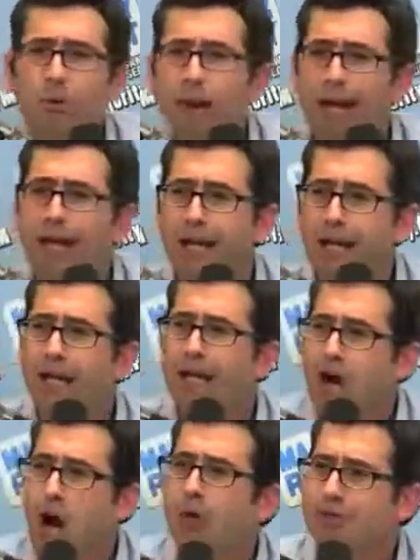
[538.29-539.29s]
making,
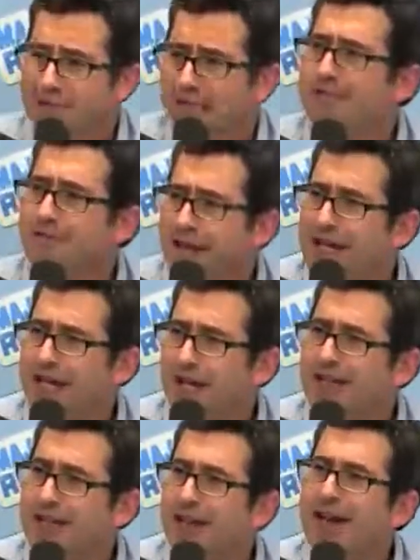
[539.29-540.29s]
six
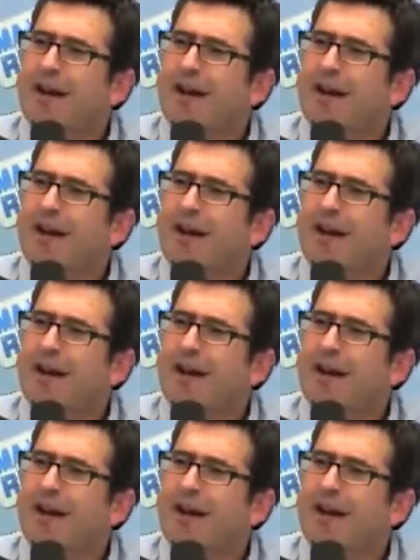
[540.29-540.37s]
figures.